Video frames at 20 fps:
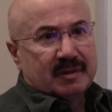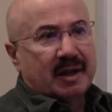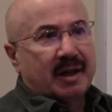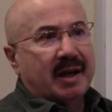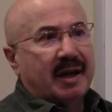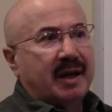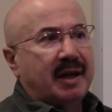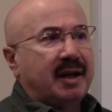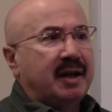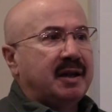
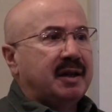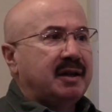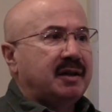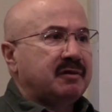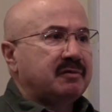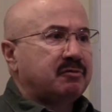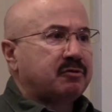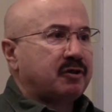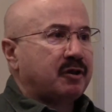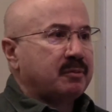
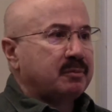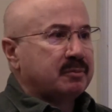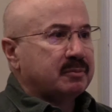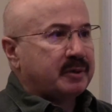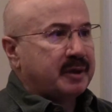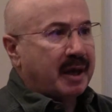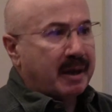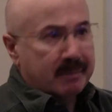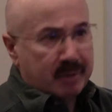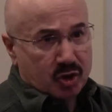And from
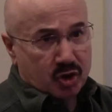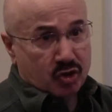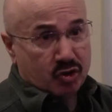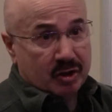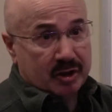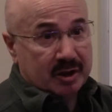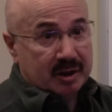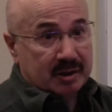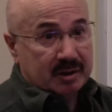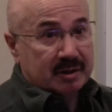
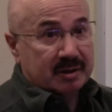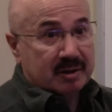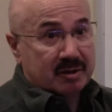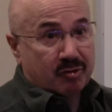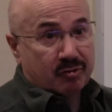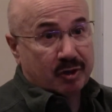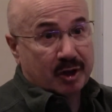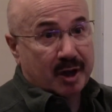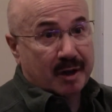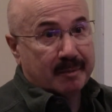chemistry, it's
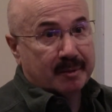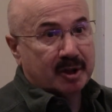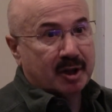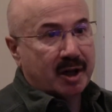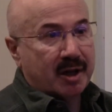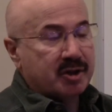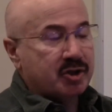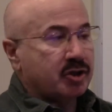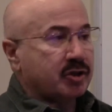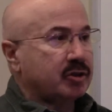
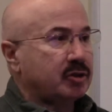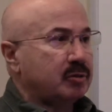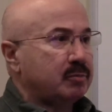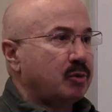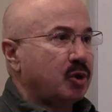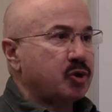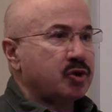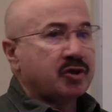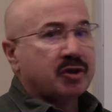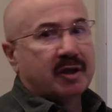phenomenological.
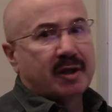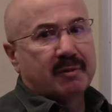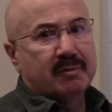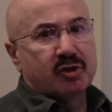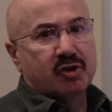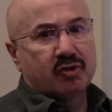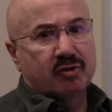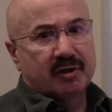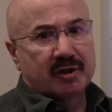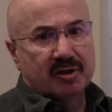Most of
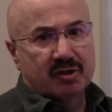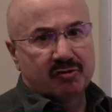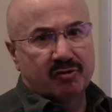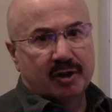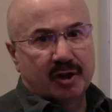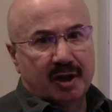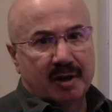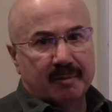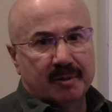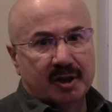chemistry is
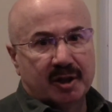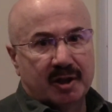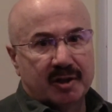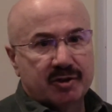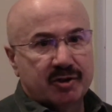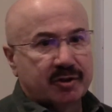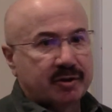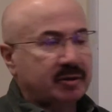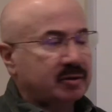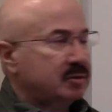
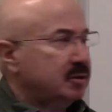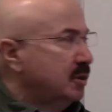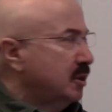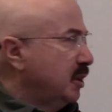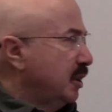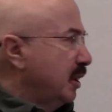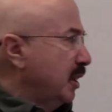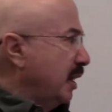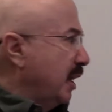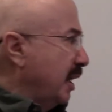phenomenological.
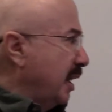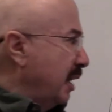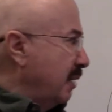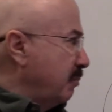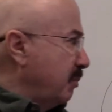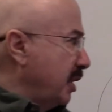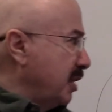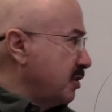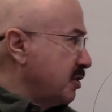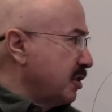
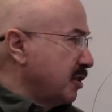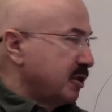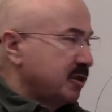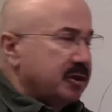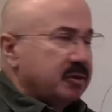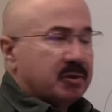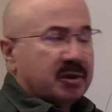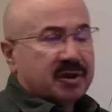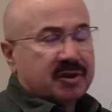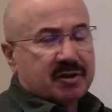And
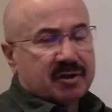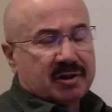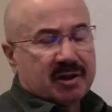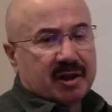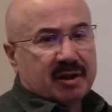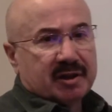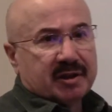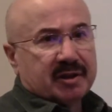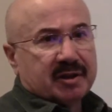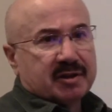basically what it's
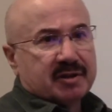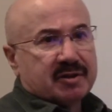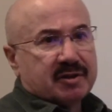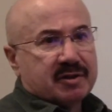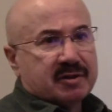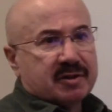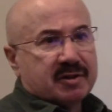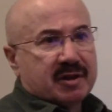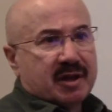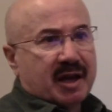telling us
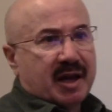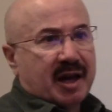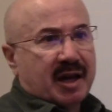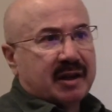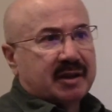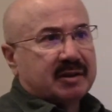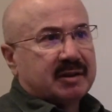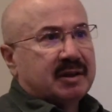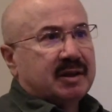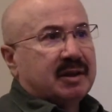is
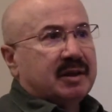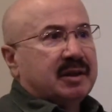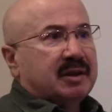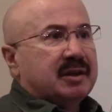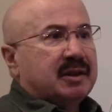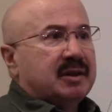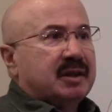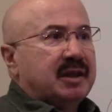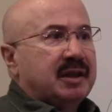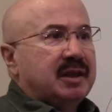that
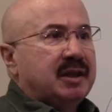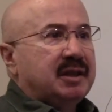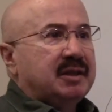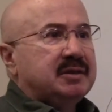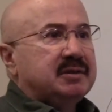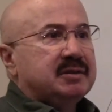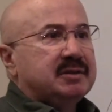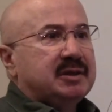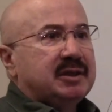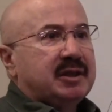
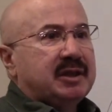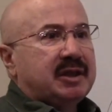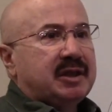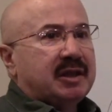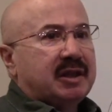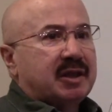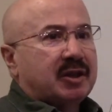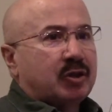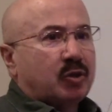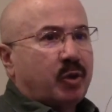in
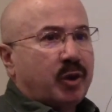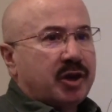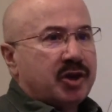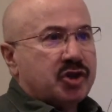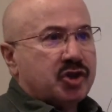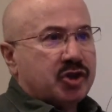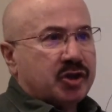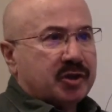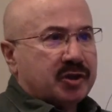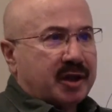the
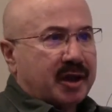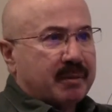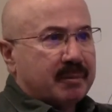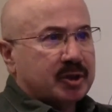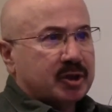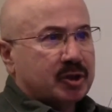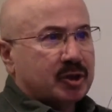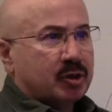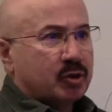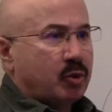equation,
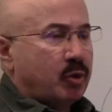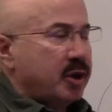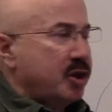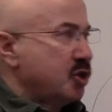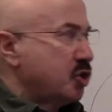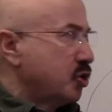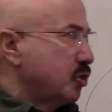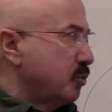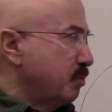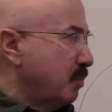chemical
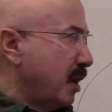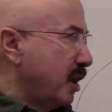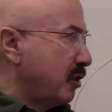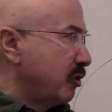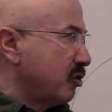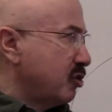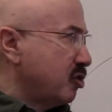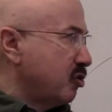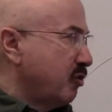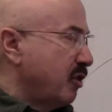equation,
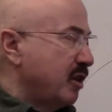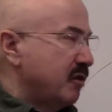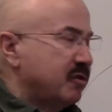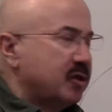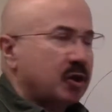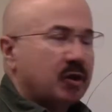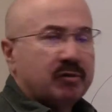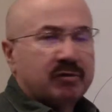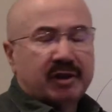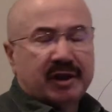matter is
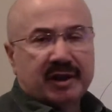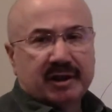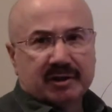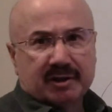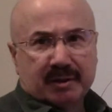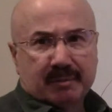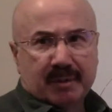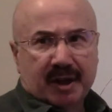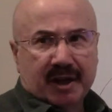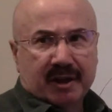favored over
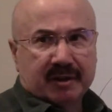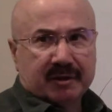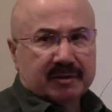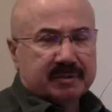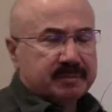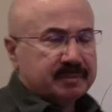antimatter.